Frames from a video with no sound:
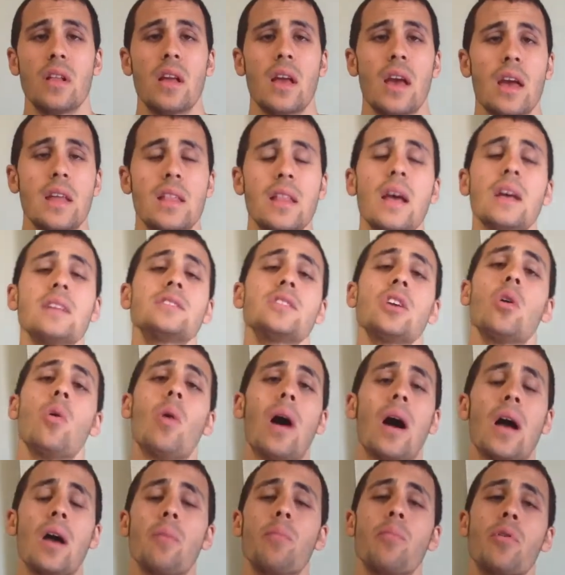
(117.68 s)
And that's how
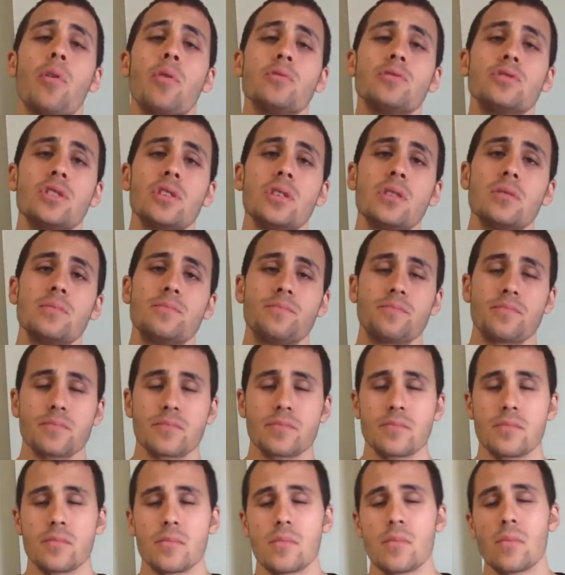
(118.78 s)
I approach it.
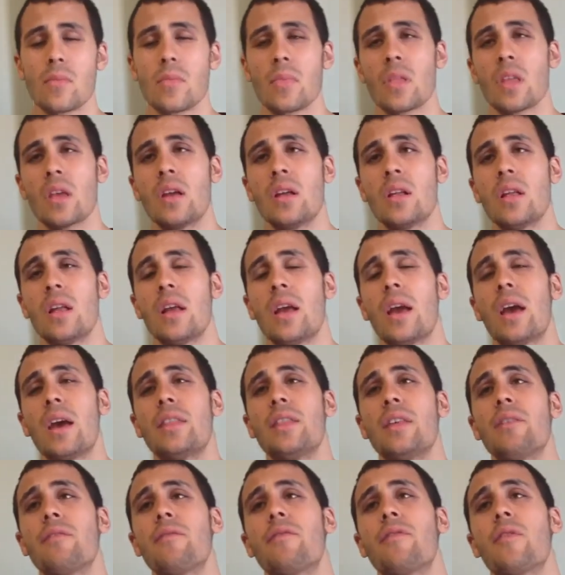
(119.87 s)
And
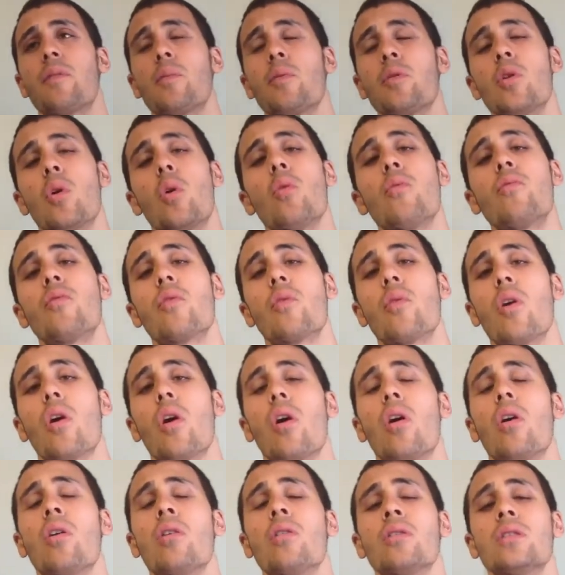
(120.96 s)
then from an
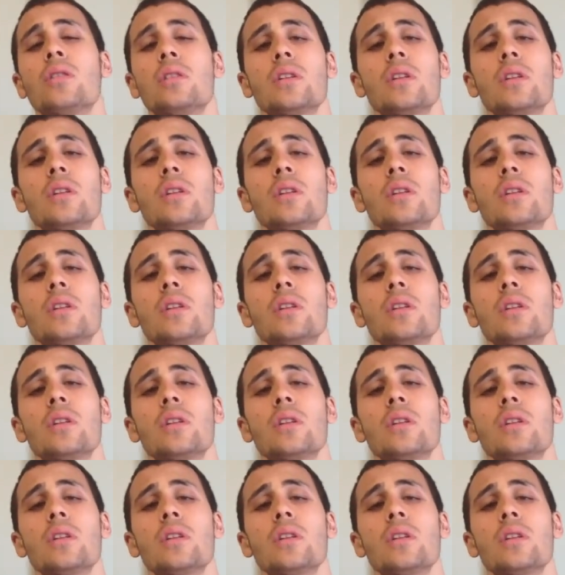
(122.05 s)
overall